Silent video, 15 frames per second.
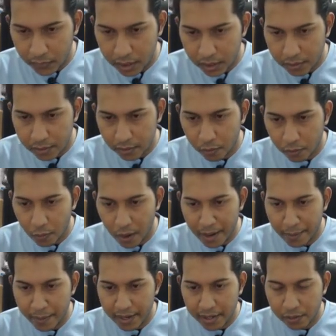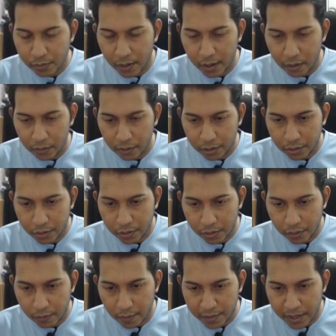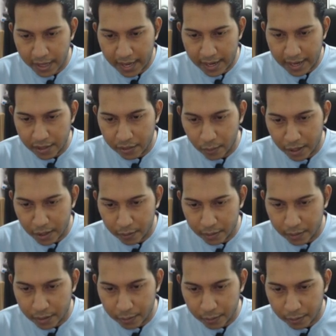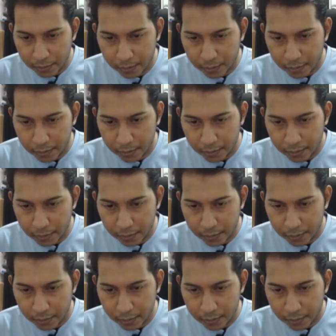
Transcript: So 1 minus 1 over 2, so from here you get is 1 over 2.